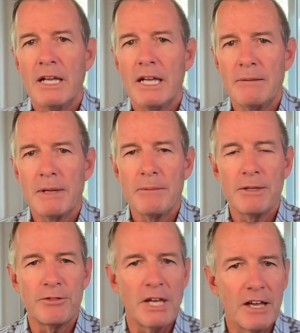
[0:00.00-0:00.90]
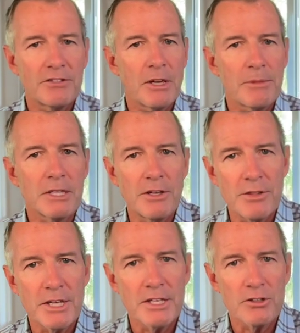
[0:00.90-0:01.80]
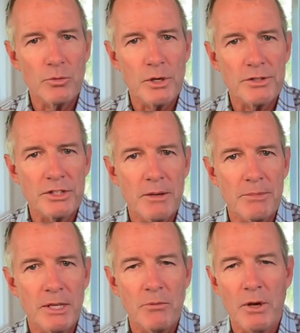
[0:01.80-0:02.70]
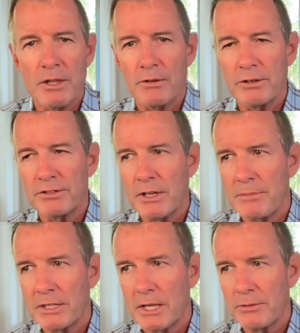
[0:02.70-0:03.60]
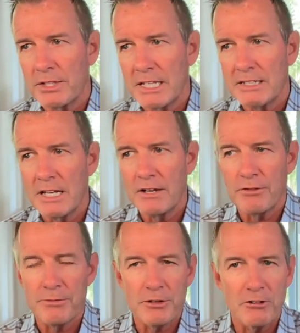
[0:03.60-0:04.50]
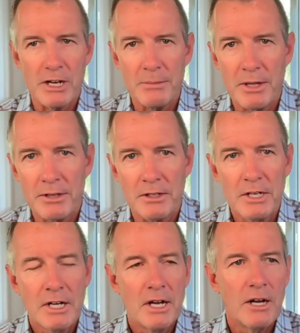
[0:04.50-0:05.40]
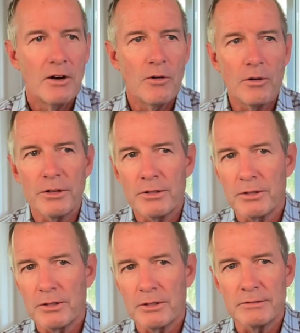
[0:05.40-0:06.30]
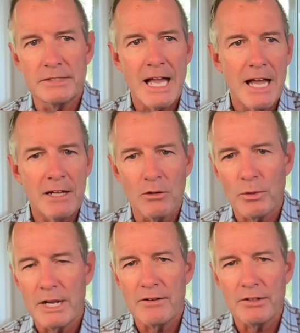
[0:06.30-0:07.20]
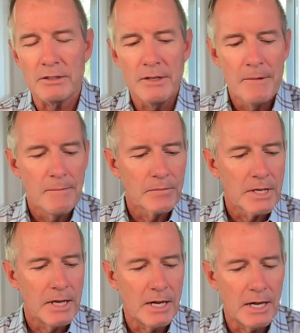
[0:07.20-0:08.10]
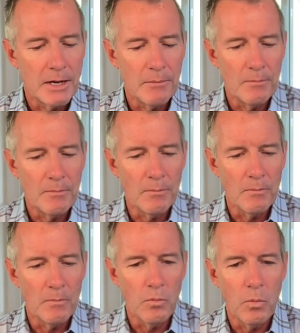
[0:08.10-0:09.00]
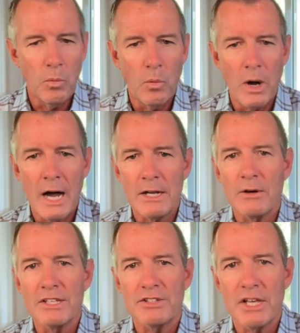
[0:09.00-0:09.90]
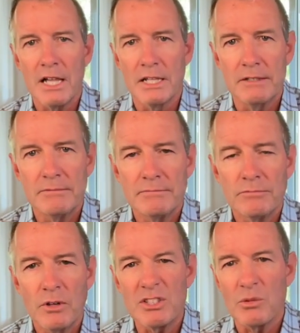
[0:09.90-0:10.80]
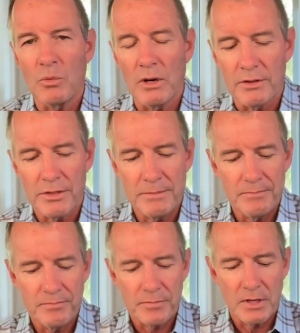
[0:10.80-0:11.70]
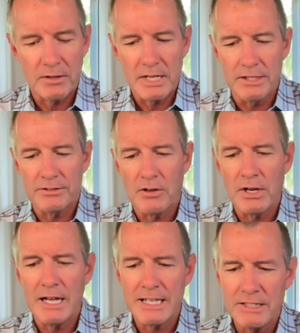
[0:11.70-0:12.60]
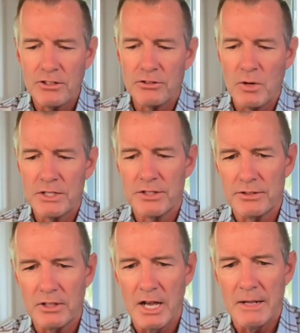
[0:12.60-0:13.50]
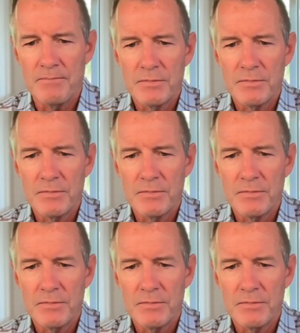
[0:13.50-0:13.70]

And maybe if you have something that you think is worth something, whether it was something that was handed down from your grandmother or your dad or whatever, how do I sell it? What's it worth? Okay, so I get those questions a lot.